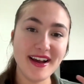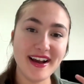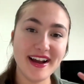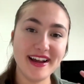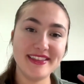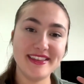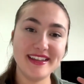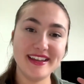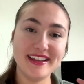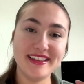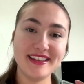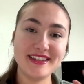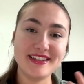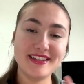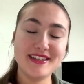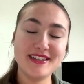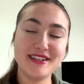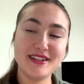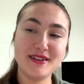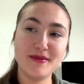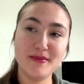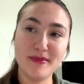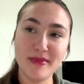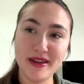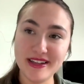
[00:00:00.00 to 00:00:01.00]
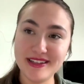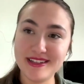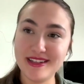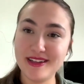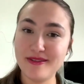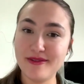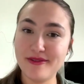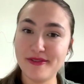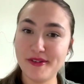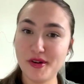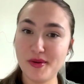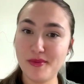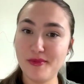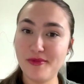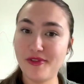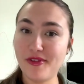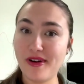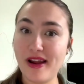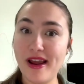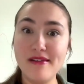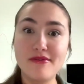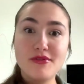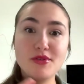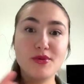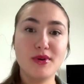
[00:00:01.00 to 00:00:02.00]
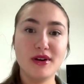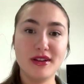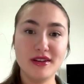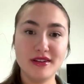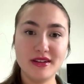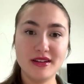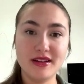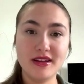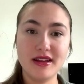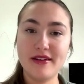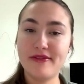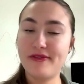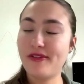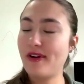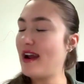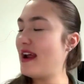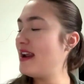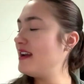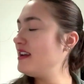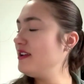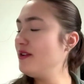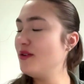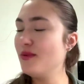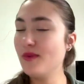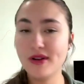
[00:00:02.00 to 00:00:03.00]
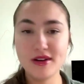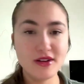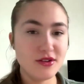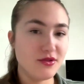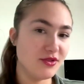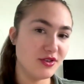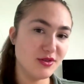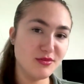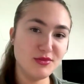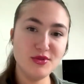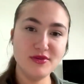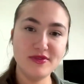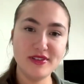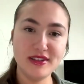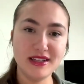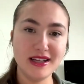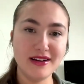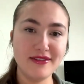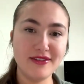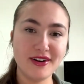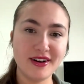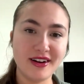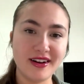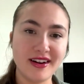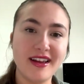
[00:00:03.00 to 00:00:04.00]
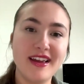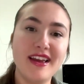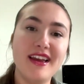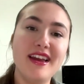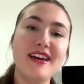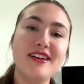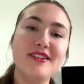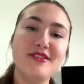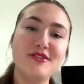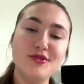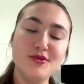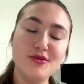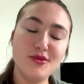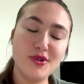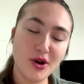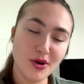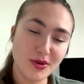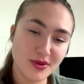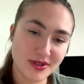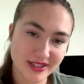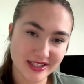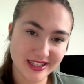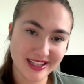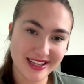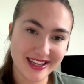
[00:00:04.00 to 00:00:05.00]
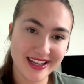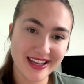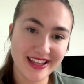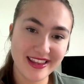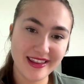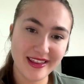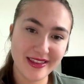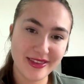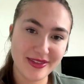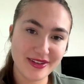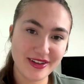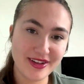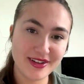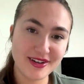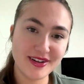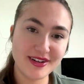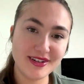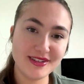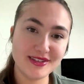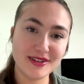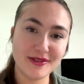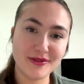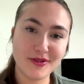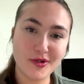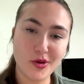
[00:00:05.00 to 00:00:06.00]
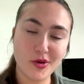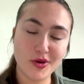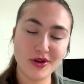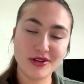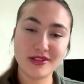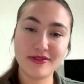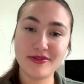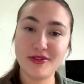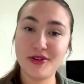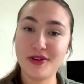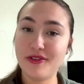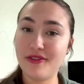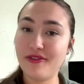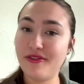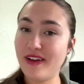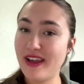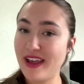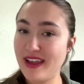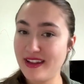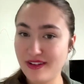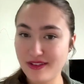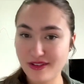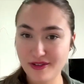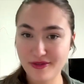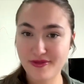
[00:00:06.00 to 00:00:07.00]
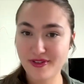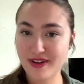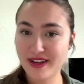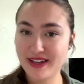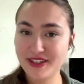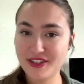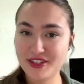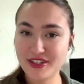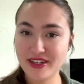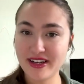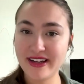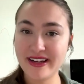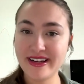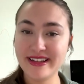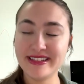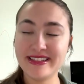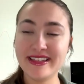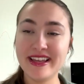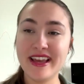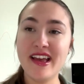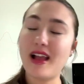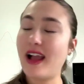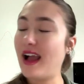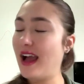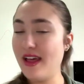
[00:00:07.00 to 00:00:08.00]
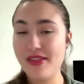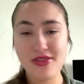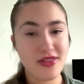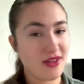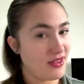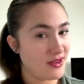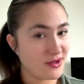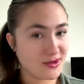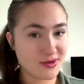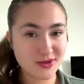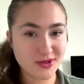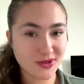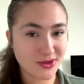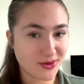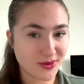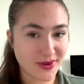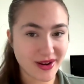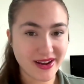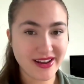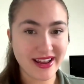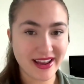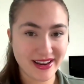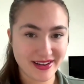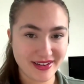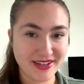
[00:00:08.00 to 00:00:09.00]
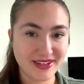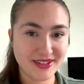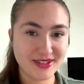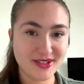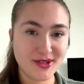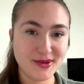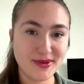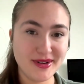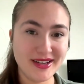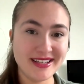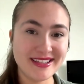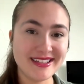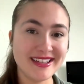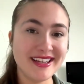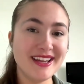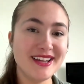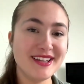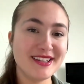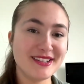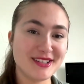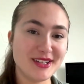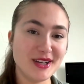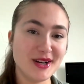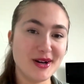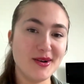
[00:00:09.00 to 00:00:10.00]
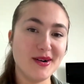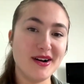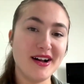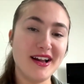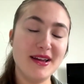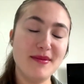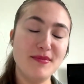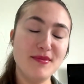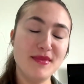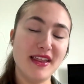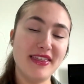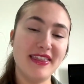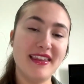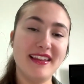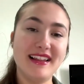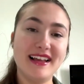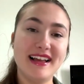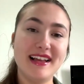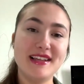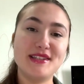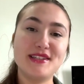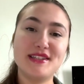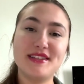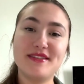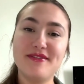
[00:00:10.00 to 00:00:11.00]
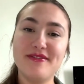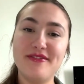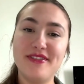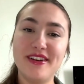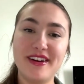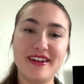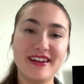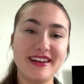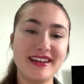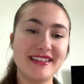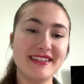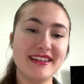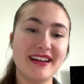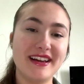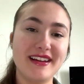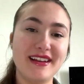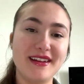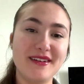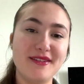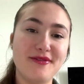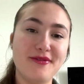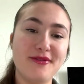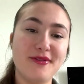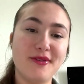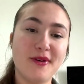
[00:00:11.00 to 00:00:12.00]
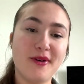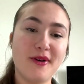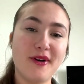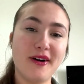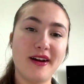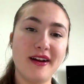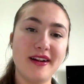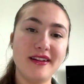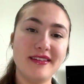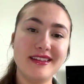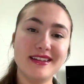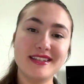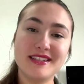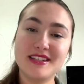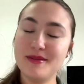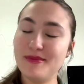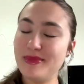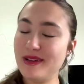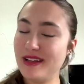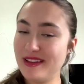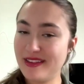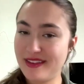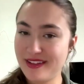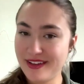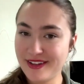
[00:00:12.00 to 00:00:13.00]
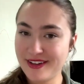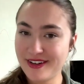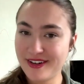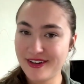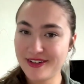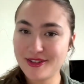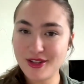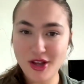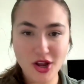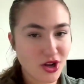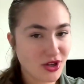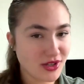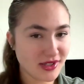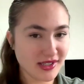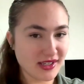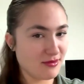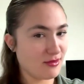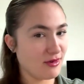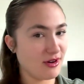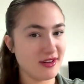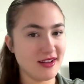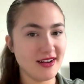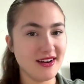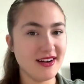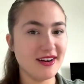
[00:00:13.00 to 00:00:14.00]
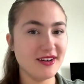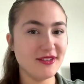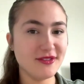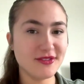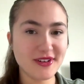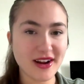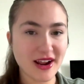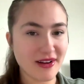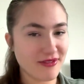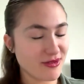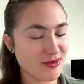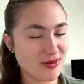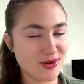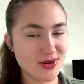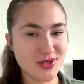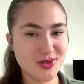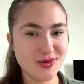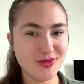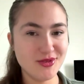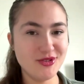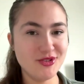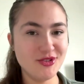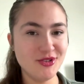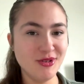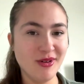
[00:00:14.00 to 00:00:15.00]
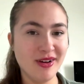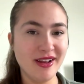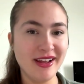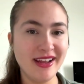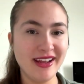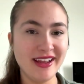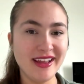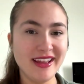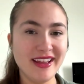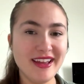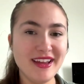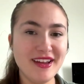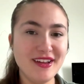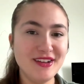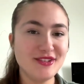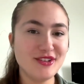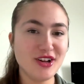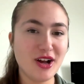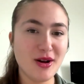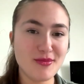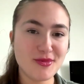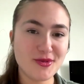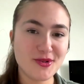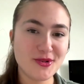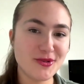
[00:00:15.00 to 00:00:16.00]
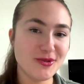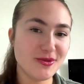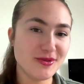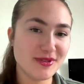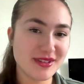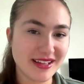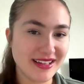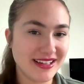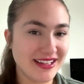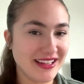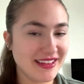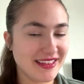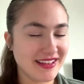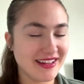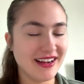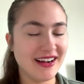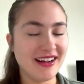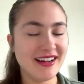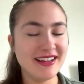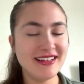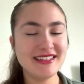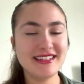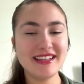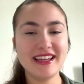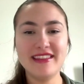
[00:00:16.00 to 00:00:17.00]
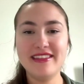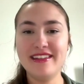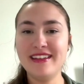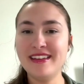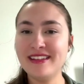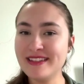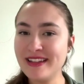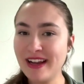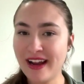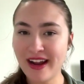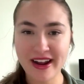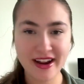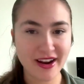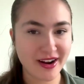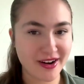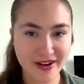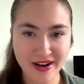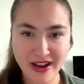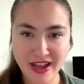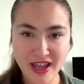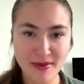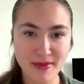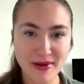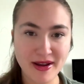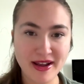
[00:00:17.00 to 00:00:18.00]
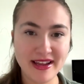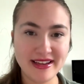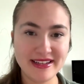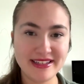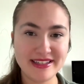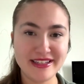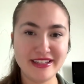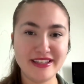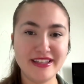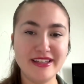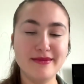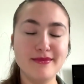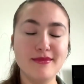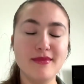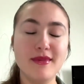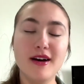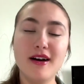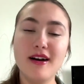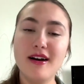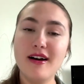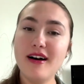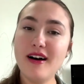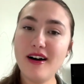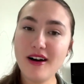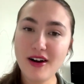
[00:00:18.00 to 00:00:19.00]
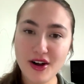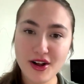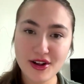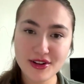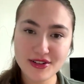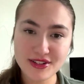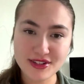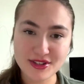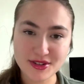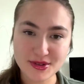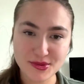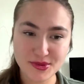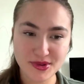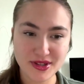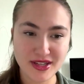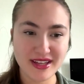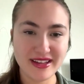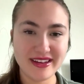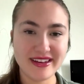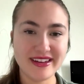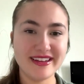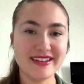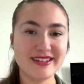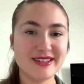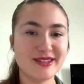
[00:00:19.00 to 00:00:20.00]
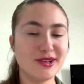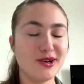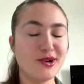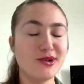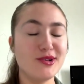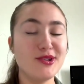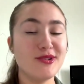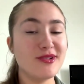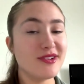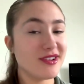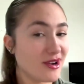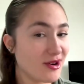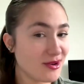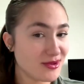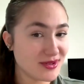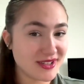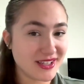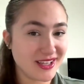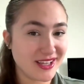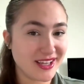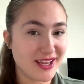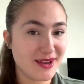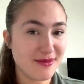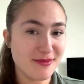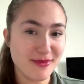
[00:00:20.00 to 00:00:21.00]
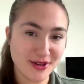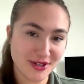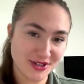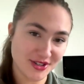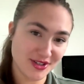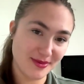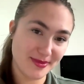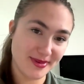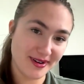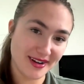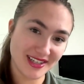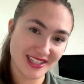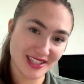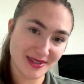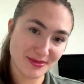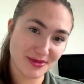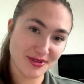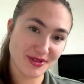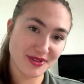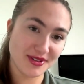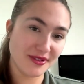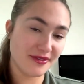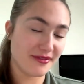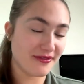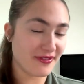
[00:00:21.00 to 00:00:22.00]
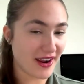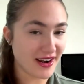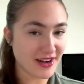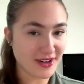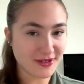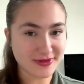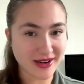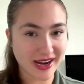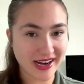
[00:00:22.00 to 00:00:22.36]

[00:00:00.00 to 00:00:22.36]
I think this is an amazing film for everyone, for anyone who's a movie lover to go see in the theaters. Of course, if you're a fan of the franchise, I thought this was a great ending to it. So I'm nonetheless very excited for this to be in theaters all summer long, for everyone to enjoy Tom Cruise and Ethan Hunt and the entire MI team on screen. So you can go see Mission Impossible: The Final